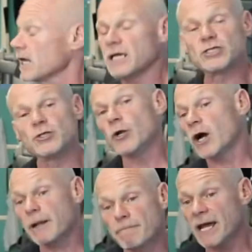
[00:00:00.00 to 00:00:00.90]
It's
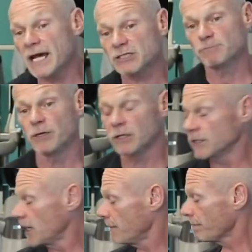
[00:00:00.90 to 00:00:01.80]
not a mass
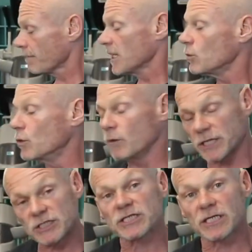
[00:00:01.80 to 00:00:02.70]
builder. We want
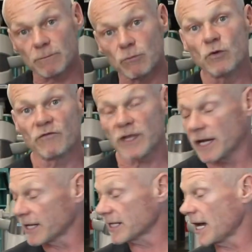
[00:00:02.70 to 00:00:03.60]
to just keep moving
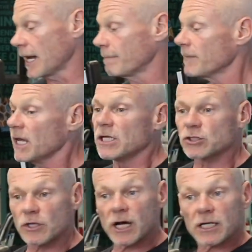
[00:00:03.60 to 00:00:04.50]
like that.
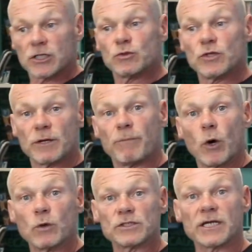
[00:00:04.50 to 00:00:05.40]
So now I'm going to do the
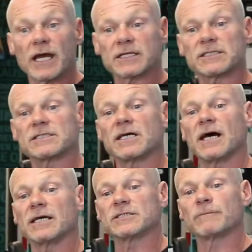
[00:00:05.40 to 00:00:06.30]
opposing
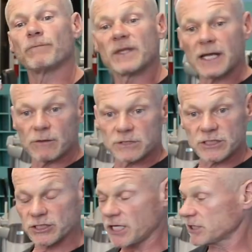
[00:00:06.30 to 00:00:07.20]
exercise. That was
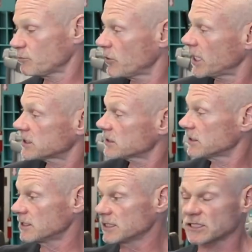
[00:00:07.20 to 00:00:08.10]
a chest press.
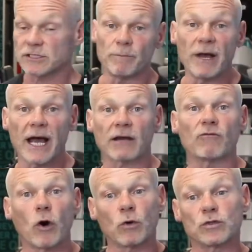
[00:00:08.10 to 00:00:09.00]
This is a back
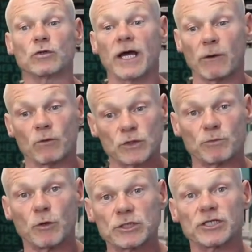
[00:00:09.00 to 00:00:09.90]
row. So that one was
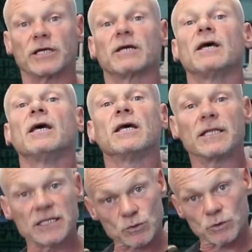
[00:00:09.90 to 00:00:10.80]
pushing,
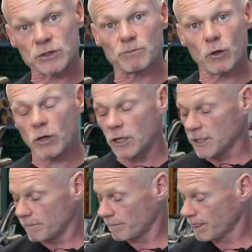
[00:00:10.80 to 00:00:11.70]
this one's pulling.